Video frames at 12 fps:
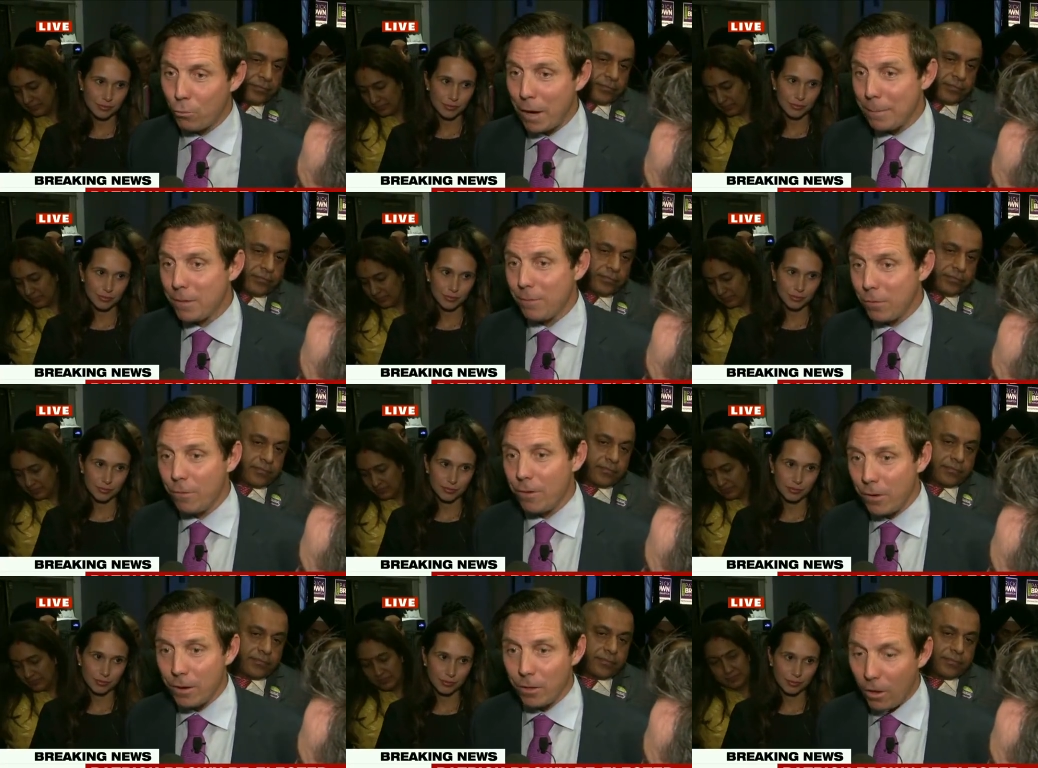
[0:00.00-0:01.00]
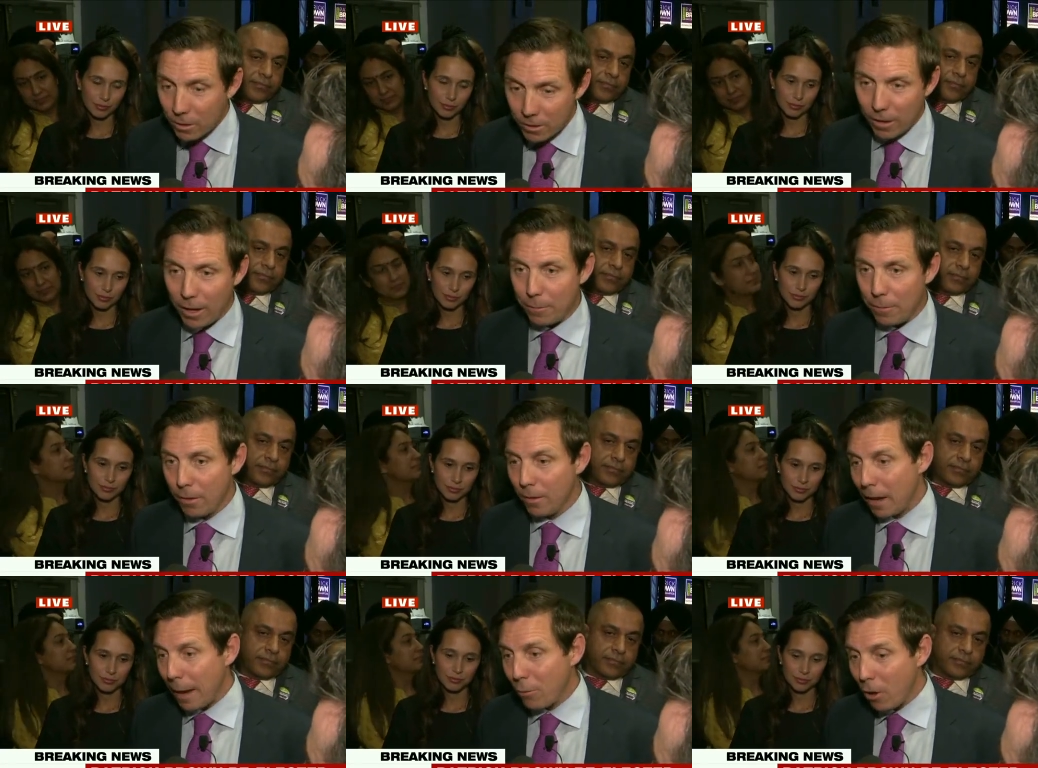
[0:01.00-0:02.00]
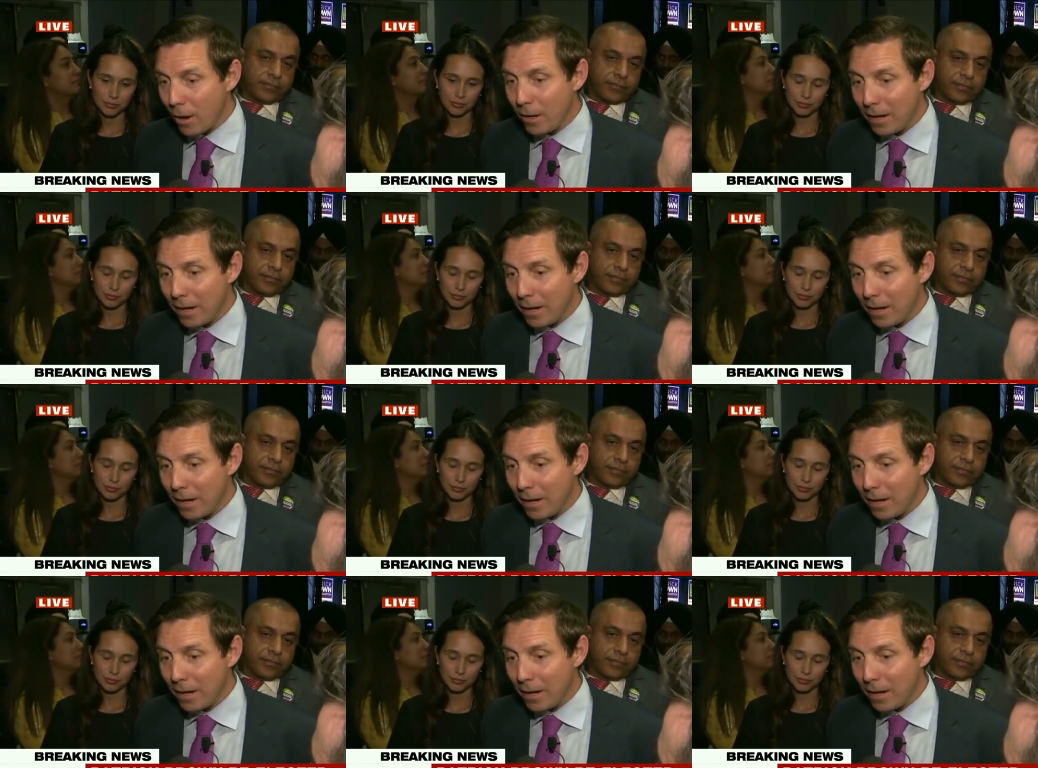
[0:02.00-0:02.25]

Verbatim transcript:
Speaker 1: Brampton for a very long time. I brought in